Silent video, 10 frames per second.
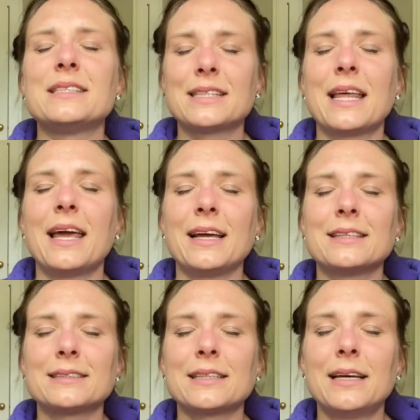
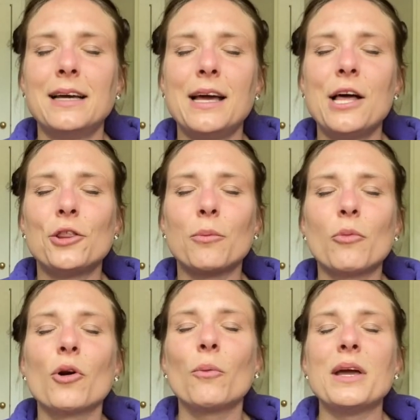things, the
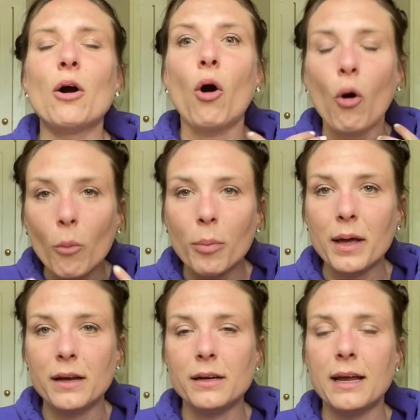more we
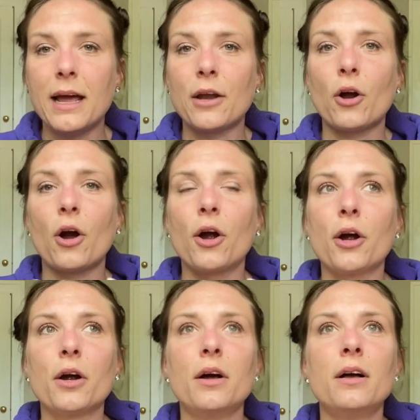open and are
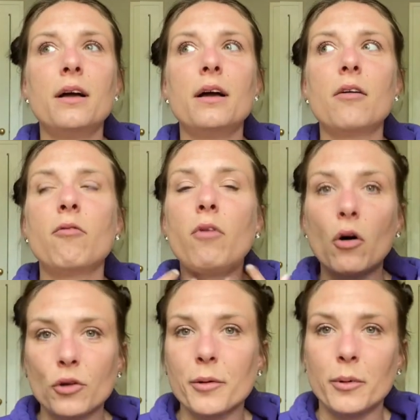
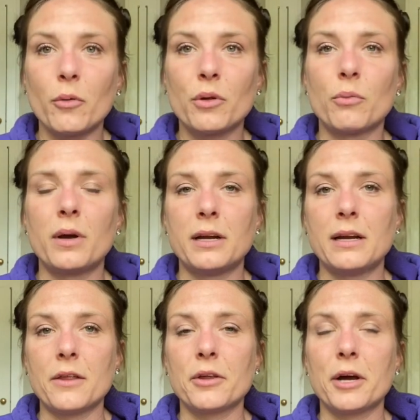vulnerable with one
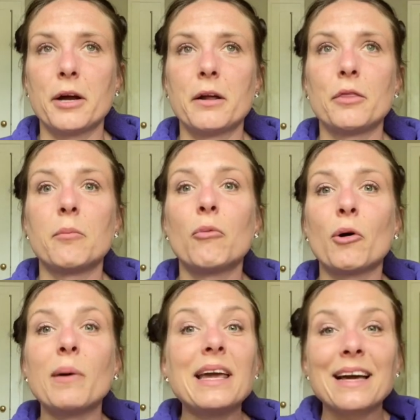another, the more
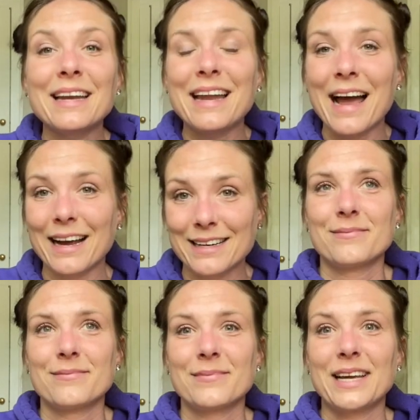we connect.
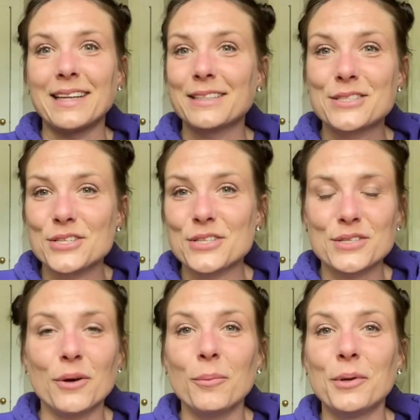And it's just
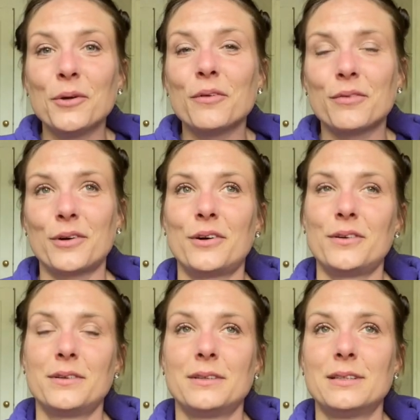so beautiful.
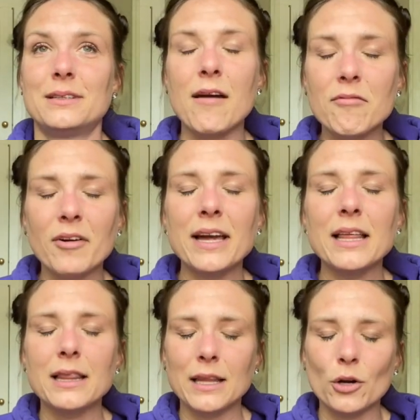Every
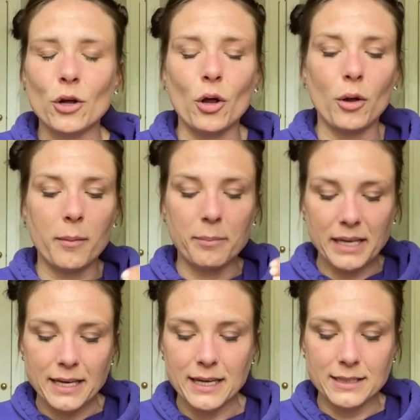little
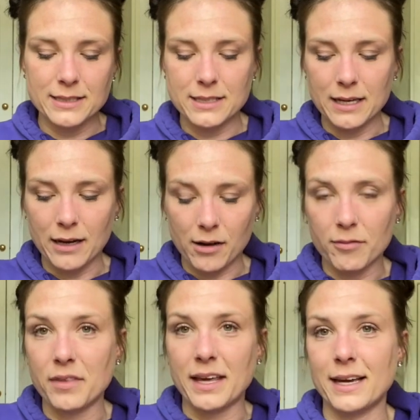piece
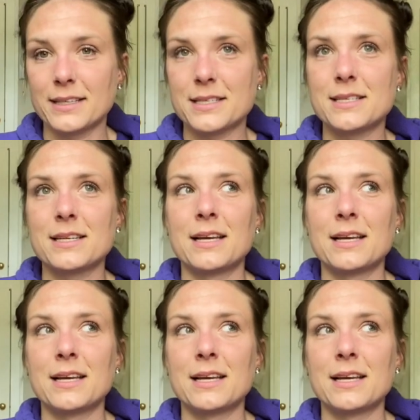of this